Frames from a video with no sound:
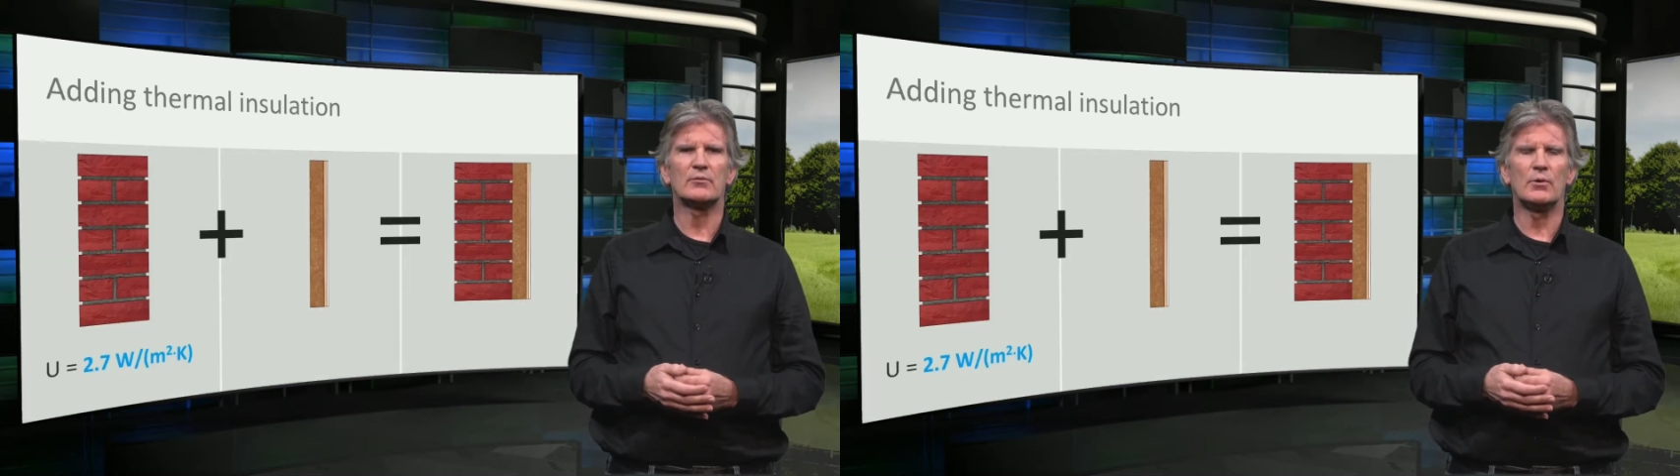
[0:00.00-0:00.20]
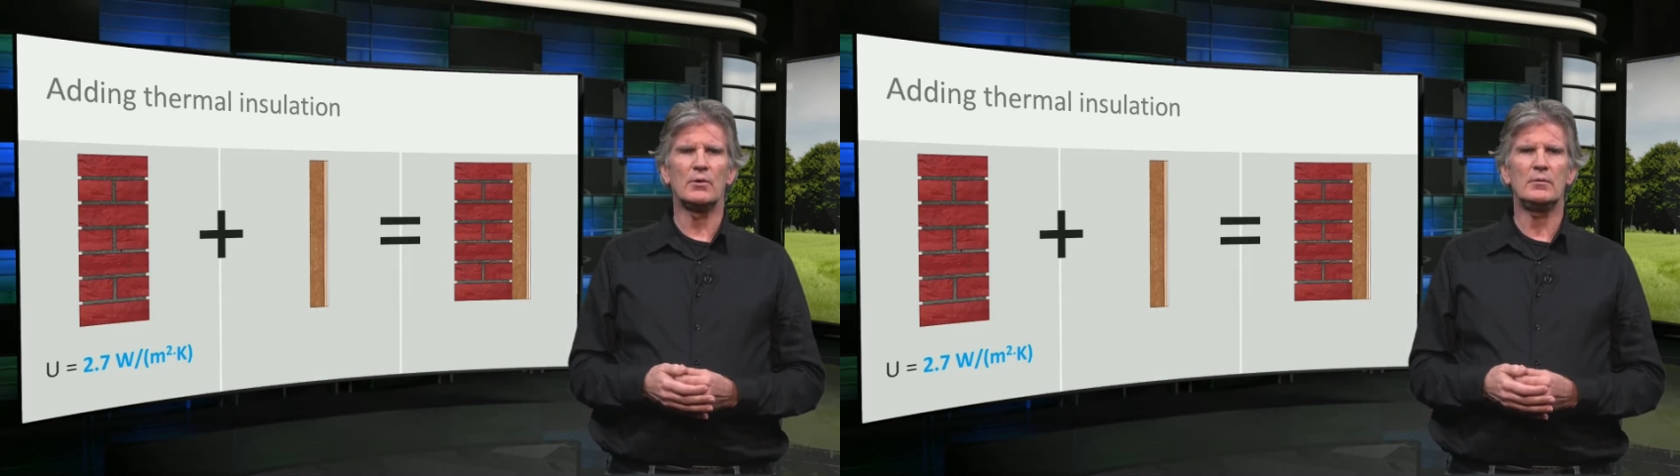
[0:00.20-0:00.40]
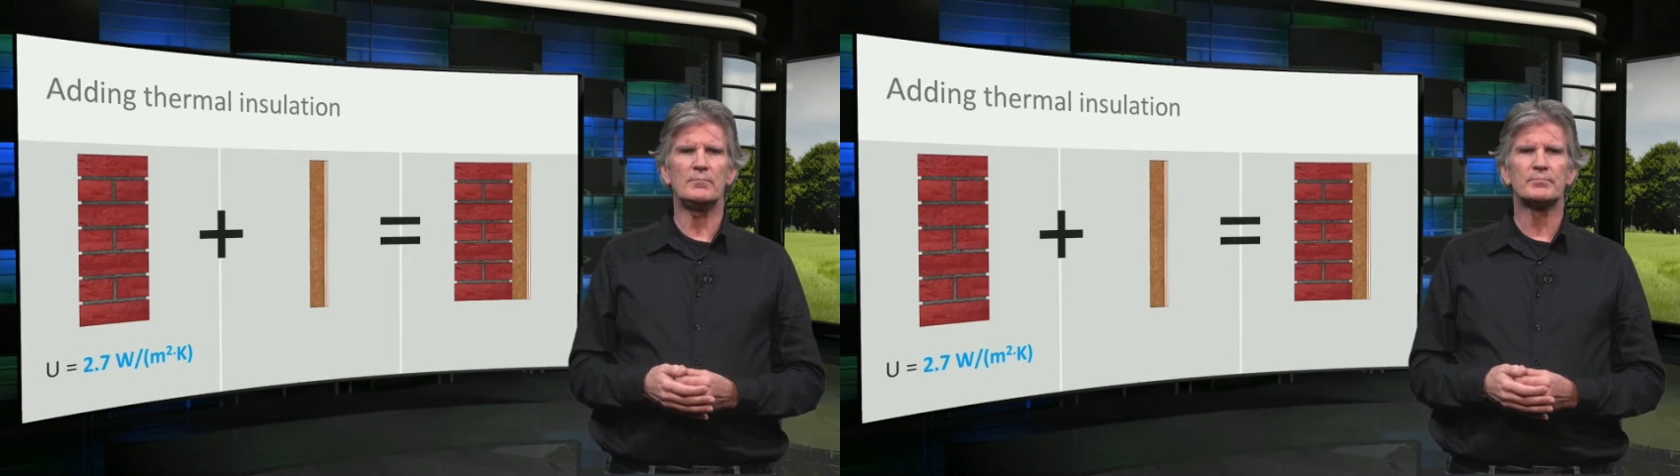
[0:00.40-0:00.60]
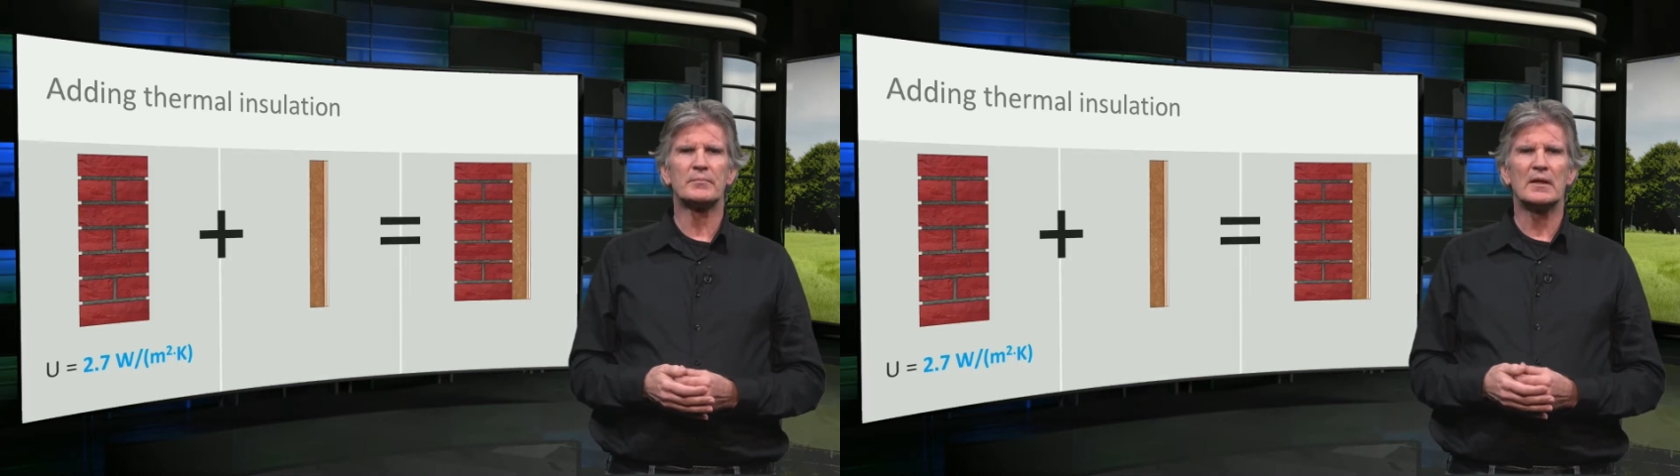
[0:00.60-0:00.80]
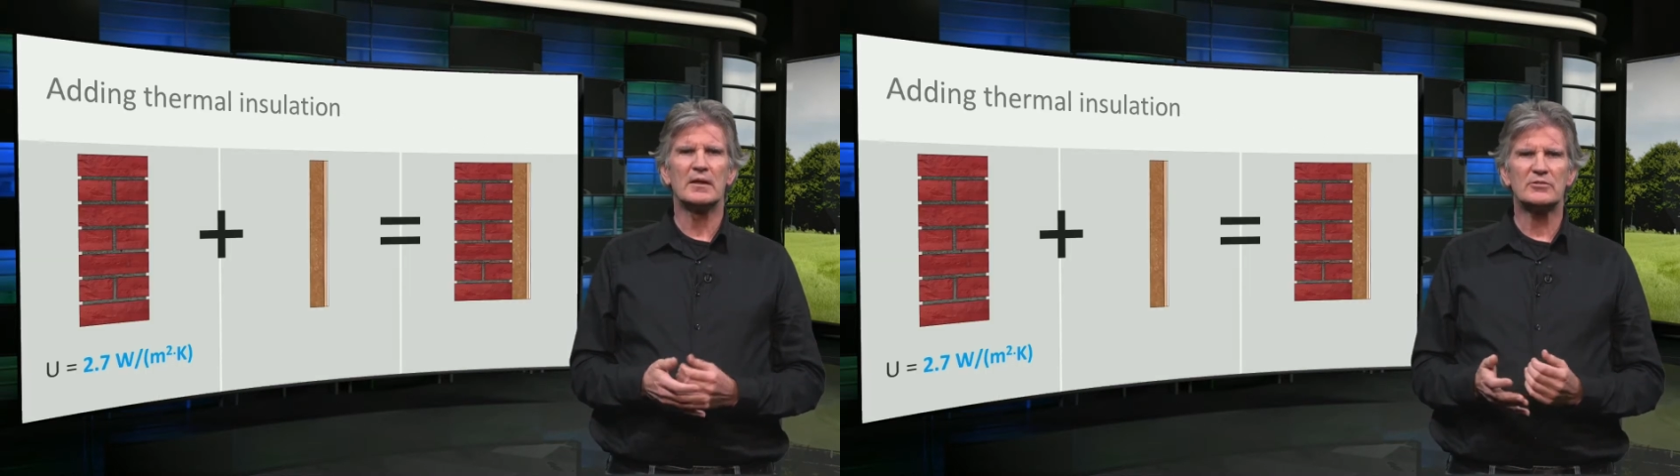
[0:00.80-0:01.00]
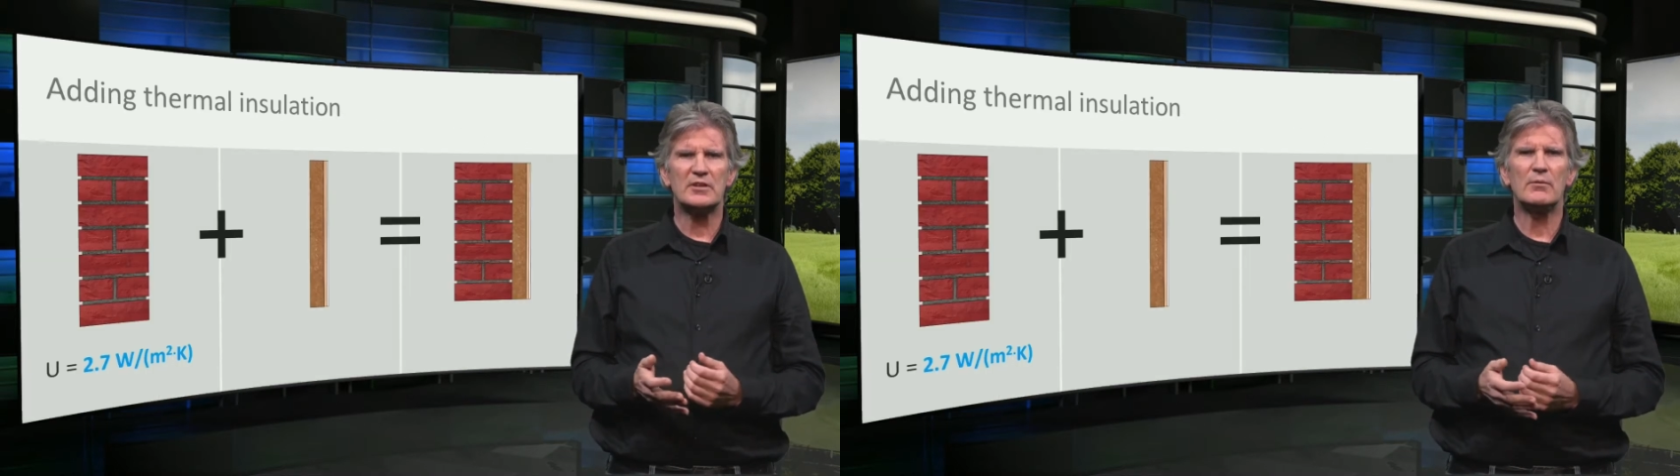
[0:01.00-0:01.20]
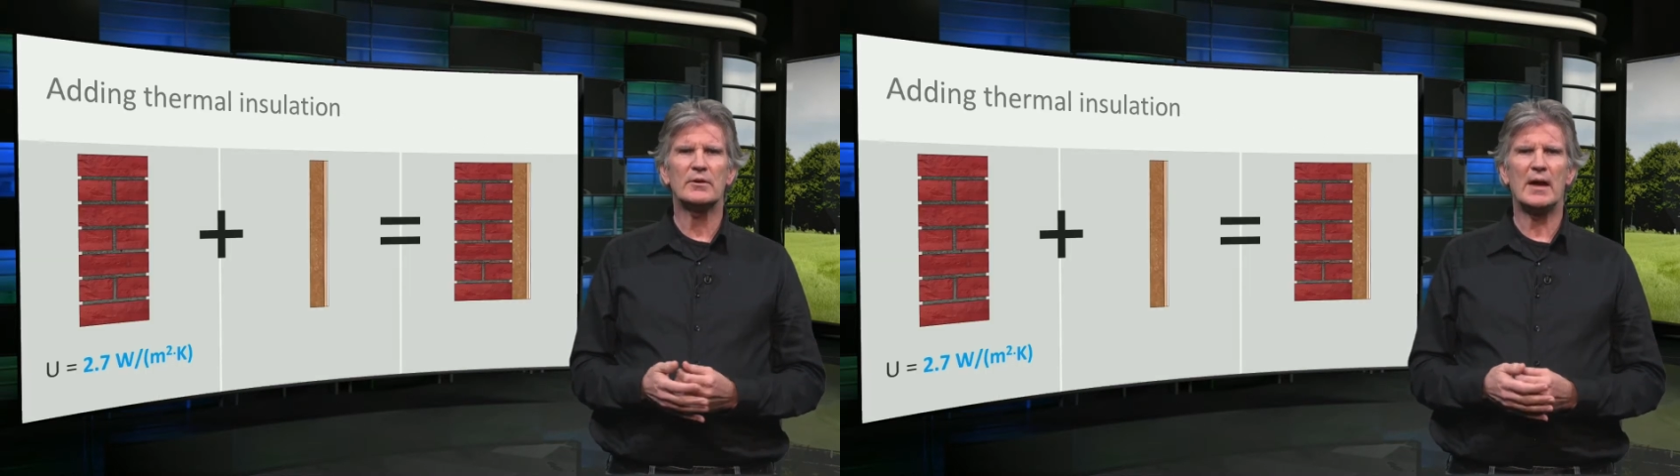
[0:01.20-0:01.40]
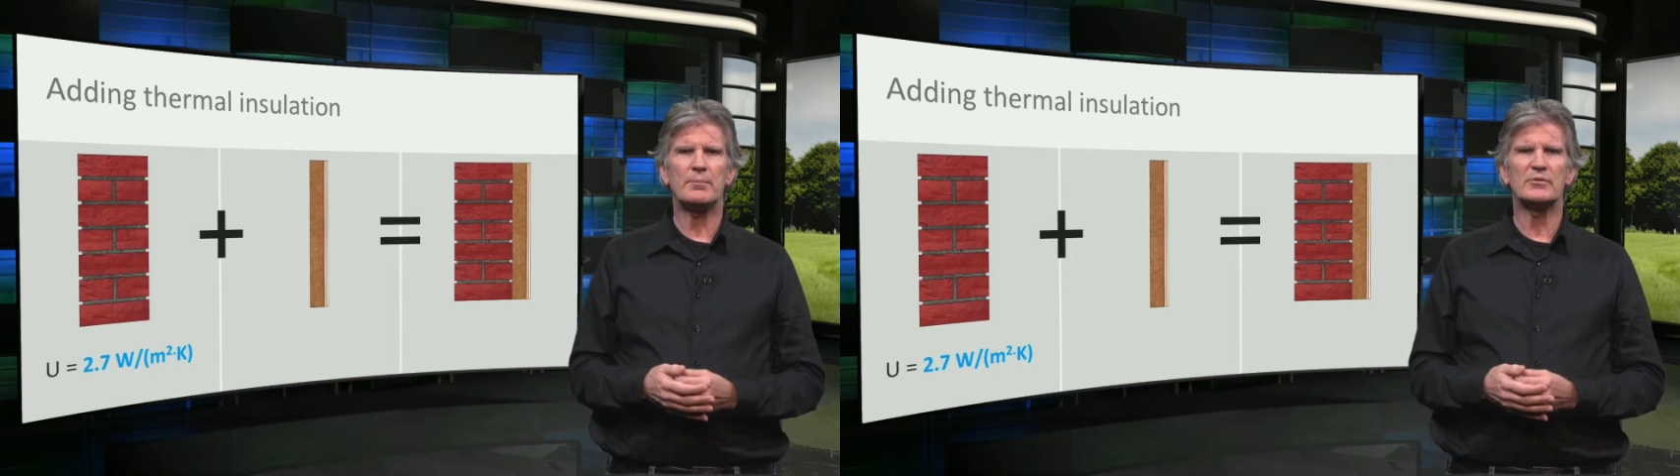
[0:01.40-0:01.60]
wall and see what
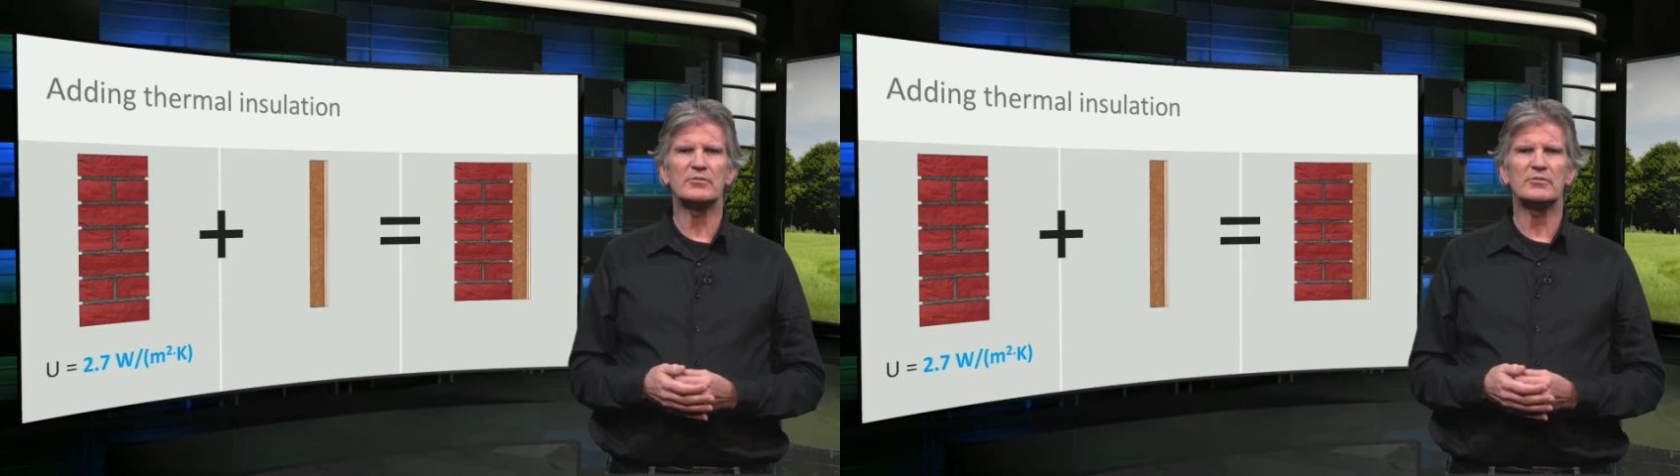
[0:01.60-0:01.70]
happens